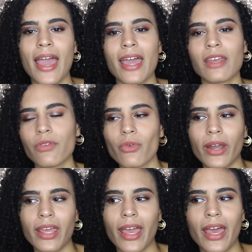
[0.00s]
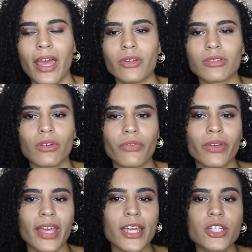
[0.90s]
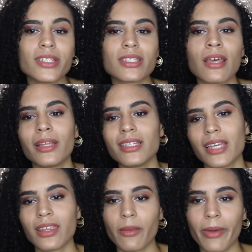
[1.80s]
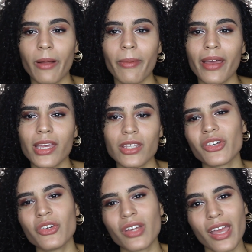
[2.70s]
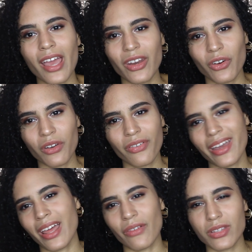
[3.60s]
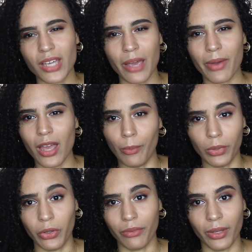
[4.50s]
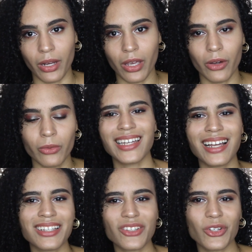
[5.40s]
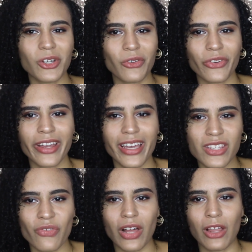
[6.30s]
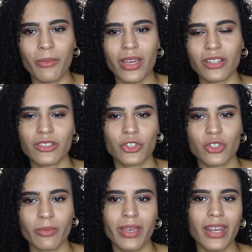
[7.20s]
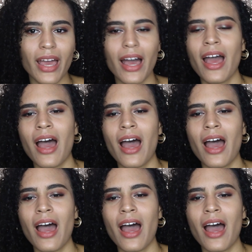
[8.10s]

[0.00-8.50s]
And if you want to get post notifications, please hit the bell button so you could get notified every time I upload a video. And also don't forget to follow me on social media.